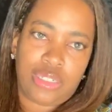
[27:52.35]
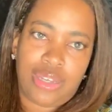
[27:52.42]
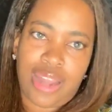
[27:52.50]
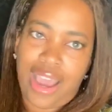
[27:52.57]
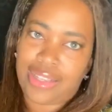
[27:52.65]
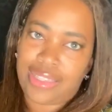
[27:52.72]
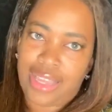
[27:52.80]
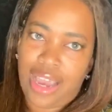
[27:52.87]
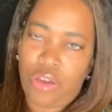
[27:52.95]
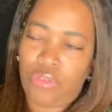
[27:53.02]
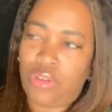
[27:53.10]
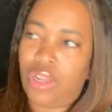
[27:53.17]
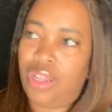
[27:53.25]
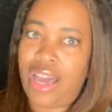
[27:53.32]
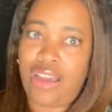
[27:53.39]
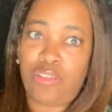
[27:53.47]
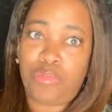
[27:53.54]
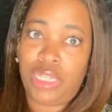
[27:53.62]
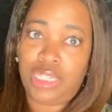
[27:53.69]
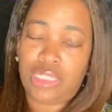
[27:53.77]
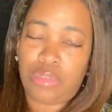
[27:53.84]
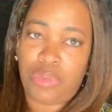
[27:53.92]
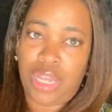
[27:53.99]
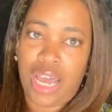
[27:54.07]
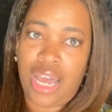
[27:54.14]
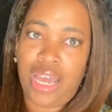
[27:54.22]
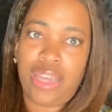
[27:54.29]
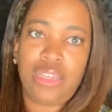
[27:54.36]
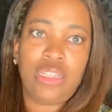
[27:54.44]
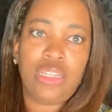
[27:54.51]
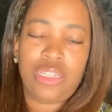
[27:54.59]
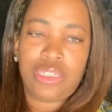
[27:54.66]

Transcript: knocks out a lot of blood supply